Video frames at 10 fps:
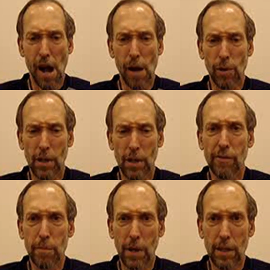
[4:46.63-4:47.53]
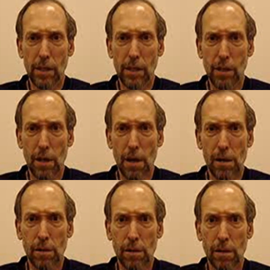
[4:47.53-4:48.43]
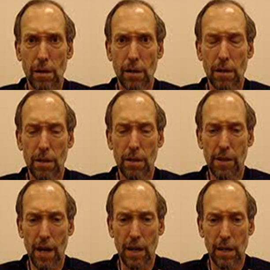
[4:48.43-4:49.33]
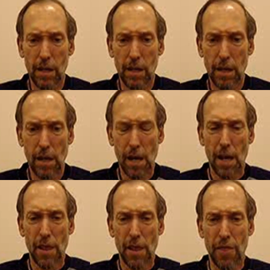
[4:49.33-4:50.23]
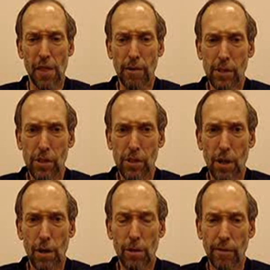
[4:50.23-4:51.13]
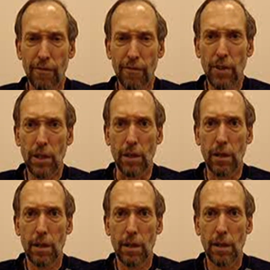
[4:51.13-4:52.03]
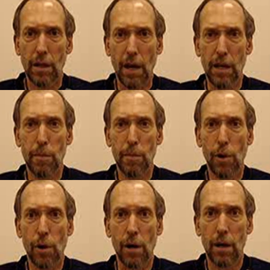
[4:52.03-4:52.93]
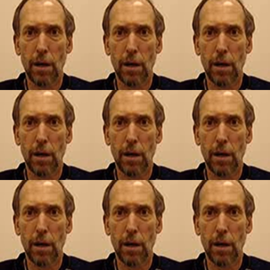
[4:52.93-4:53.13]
I want everybody to know that there is no fear anymore.